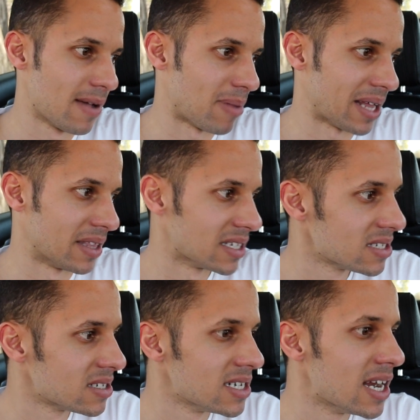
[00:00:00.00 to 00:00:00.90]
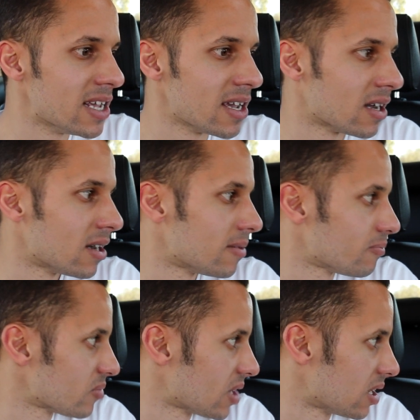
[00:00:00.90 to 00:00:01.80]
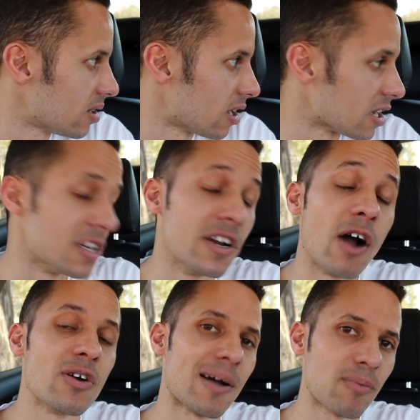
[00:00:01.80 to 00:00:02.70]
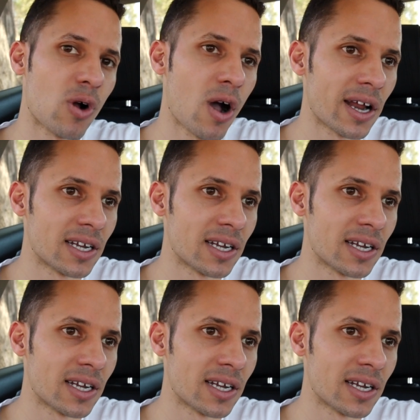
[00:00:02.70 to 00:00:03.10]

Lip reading: but this is really a a grown-up car,